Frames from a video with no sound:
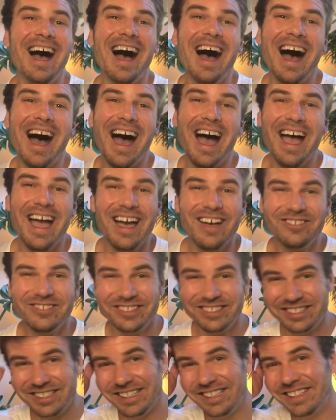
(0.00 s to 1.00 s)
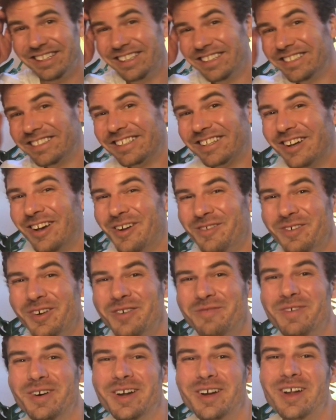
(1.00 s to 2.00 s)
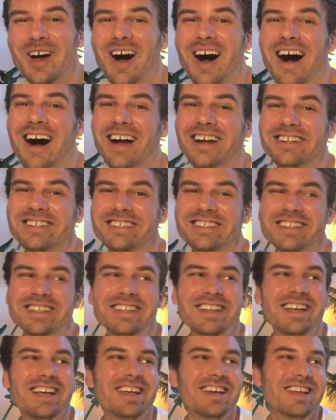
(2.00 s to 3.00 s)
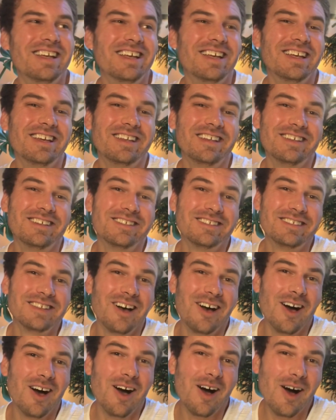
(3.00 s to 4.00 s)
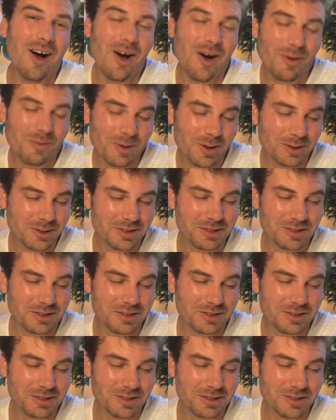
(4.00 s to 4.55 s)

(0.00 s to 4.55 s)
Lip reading: have seen this come up on auction and it is almost